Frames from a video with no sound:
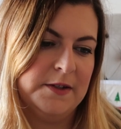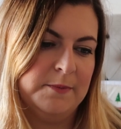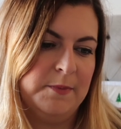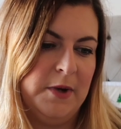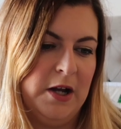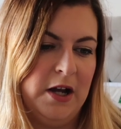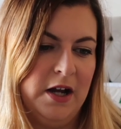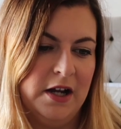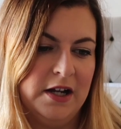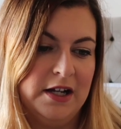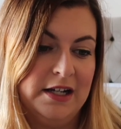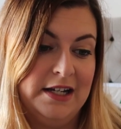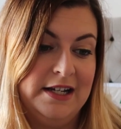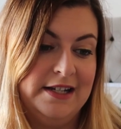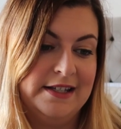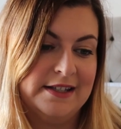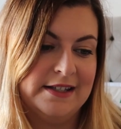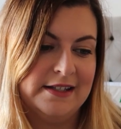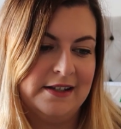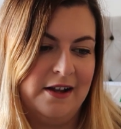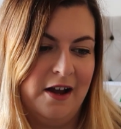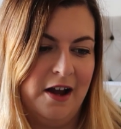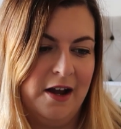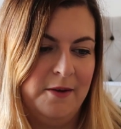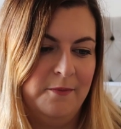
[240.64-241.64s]
sparkly
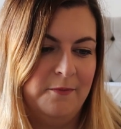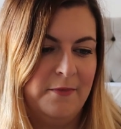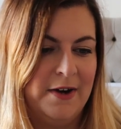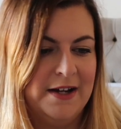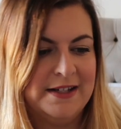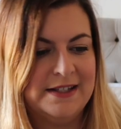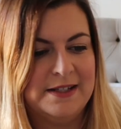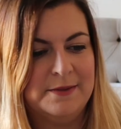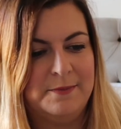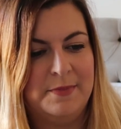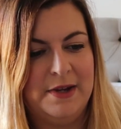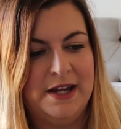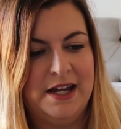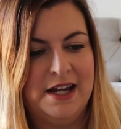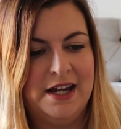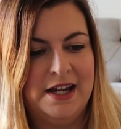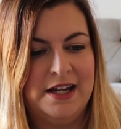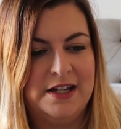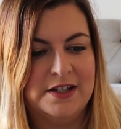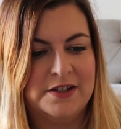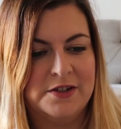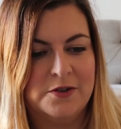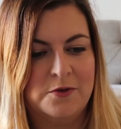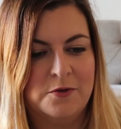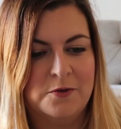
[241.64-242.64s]
slime
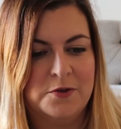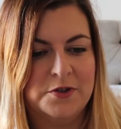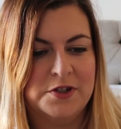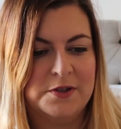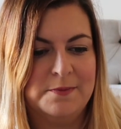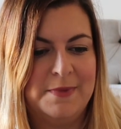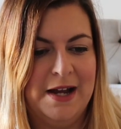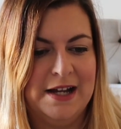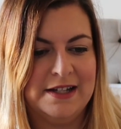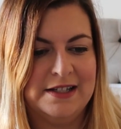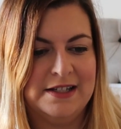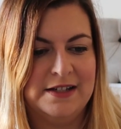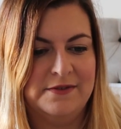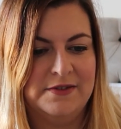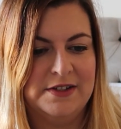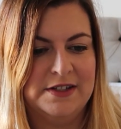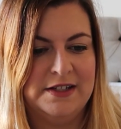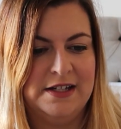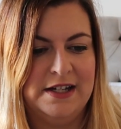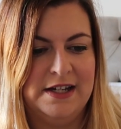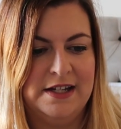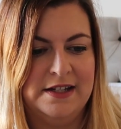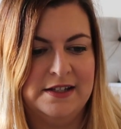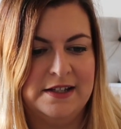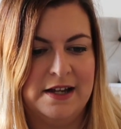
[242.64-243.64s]
recipes, awesome
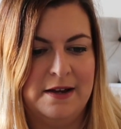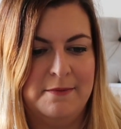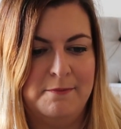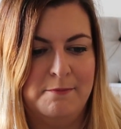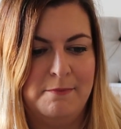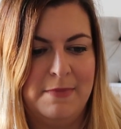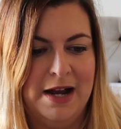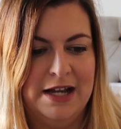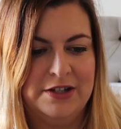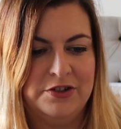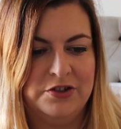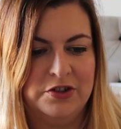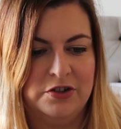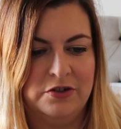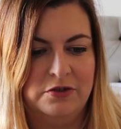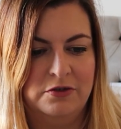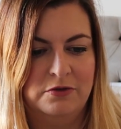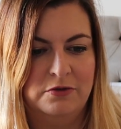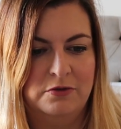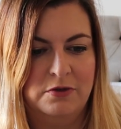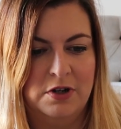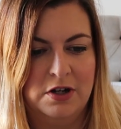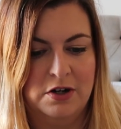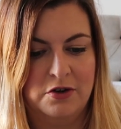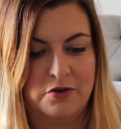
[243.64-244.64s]
activities and
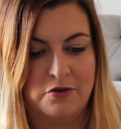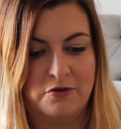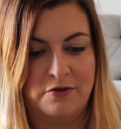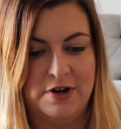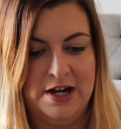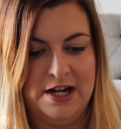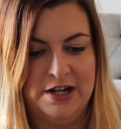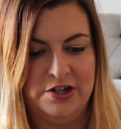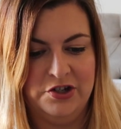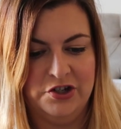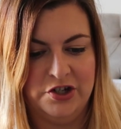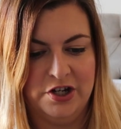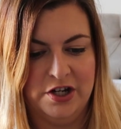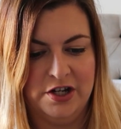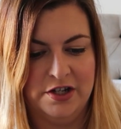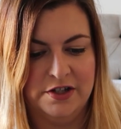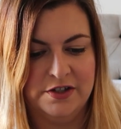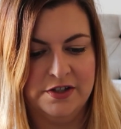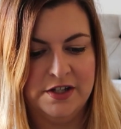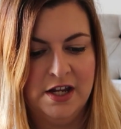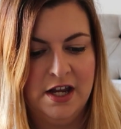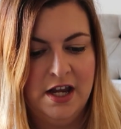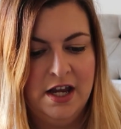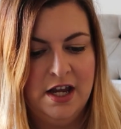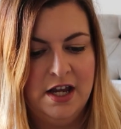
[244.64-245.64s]
magical
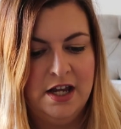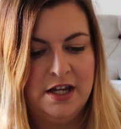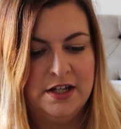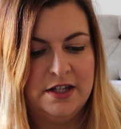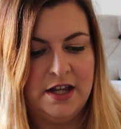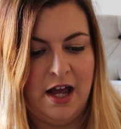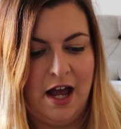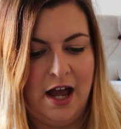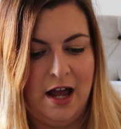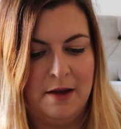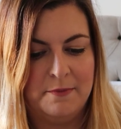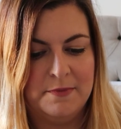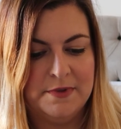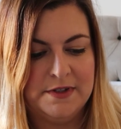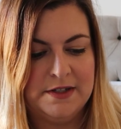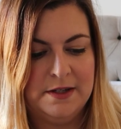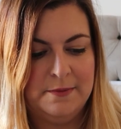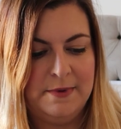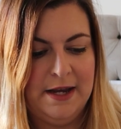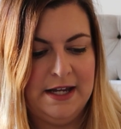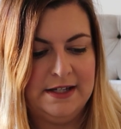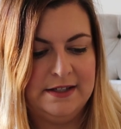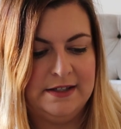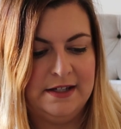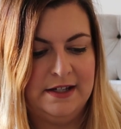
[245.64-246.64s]
creatures. So
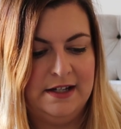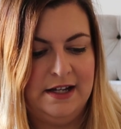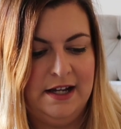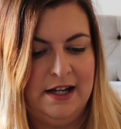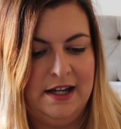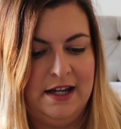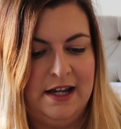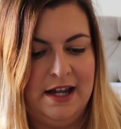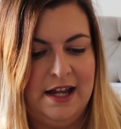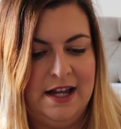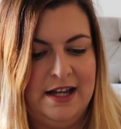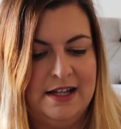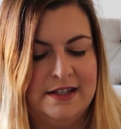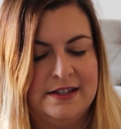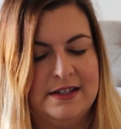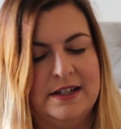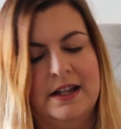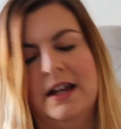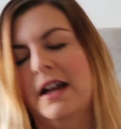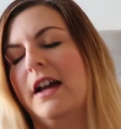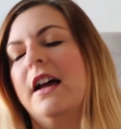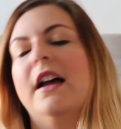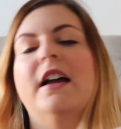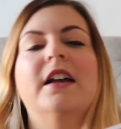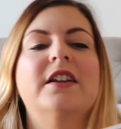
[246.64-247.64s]
basically it's
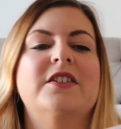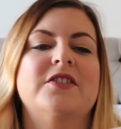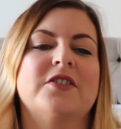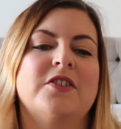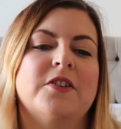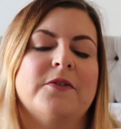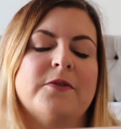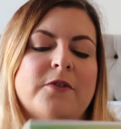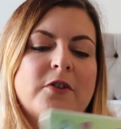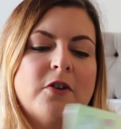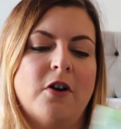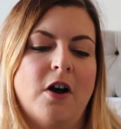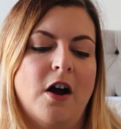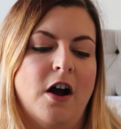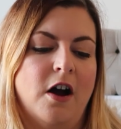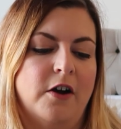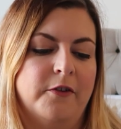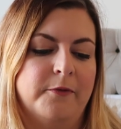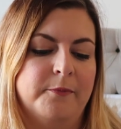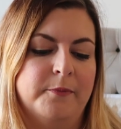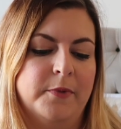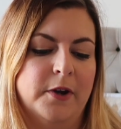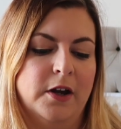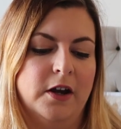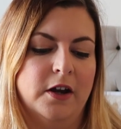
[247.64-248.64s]
a sort of
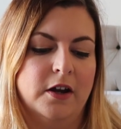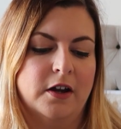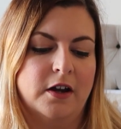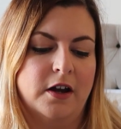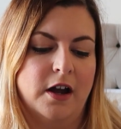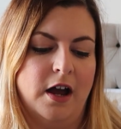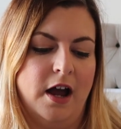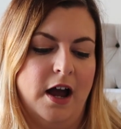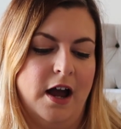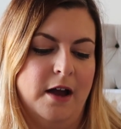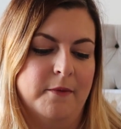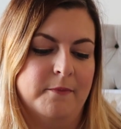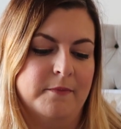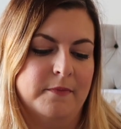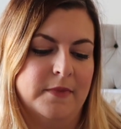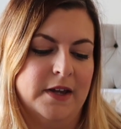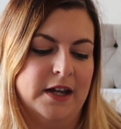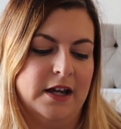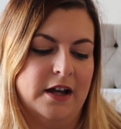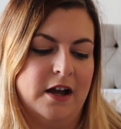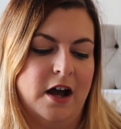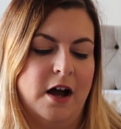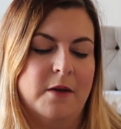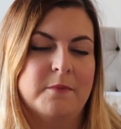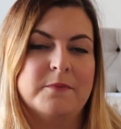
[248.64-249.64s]
craft book.
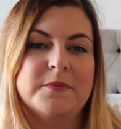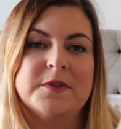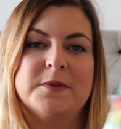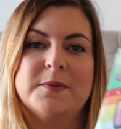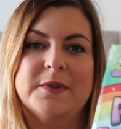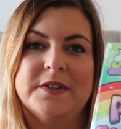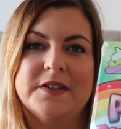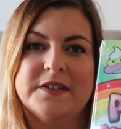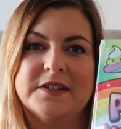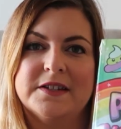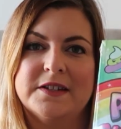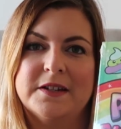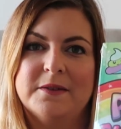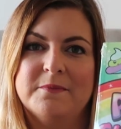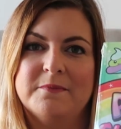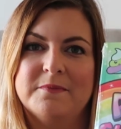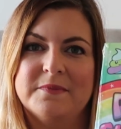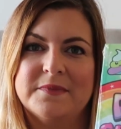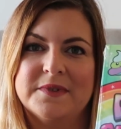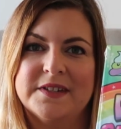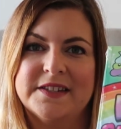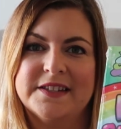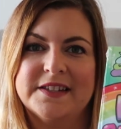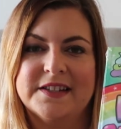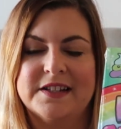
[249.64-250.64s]
It comes with
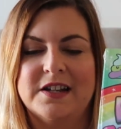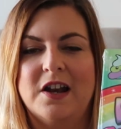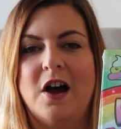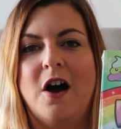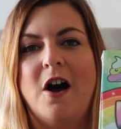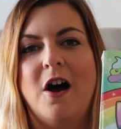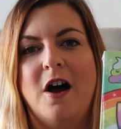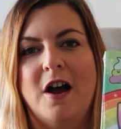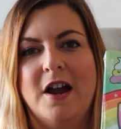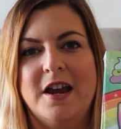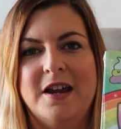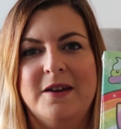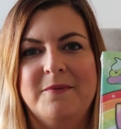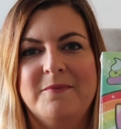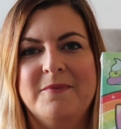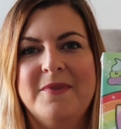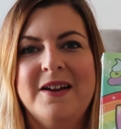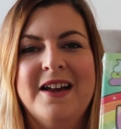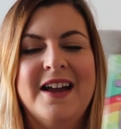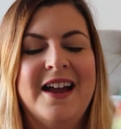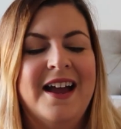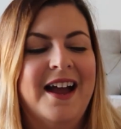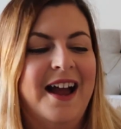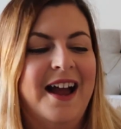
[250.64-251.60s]
some slime,